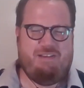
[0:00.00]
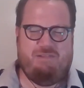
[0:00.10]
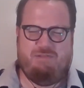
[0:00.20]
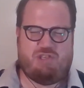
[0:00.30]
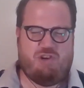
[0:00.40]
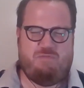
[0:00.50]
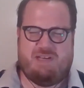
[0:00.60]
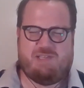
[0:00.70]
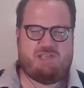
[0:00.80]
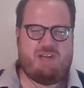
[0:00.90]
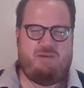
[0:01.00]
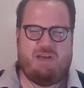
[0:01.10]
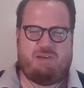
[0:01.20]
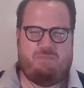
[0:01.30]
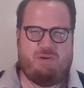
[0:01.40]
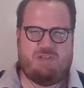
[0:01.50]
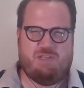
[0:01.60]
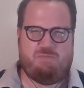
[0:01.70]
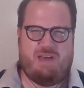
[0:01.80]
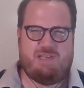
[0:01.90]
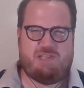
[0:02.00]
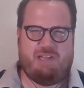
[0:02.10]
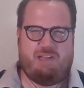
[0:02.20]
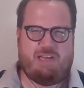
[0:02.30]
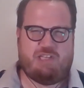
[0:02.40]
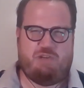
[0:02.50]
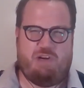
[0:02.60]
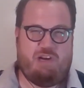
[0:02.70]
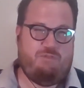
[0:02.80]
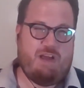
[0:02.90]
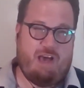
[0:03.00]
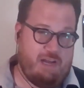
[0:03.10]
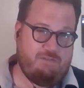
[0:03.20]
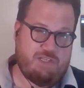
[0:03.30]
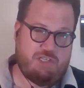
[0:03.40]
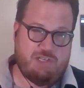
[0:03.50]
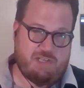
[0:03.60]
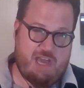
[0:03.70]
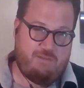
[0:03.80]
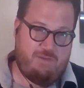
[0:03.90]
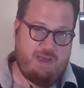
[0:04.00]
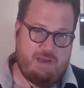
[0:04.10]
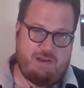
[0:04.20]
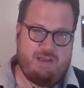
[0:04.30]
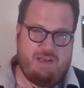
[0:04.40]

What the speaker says: churned my stomach, which is basically like she wouldn't have died if she just gave in.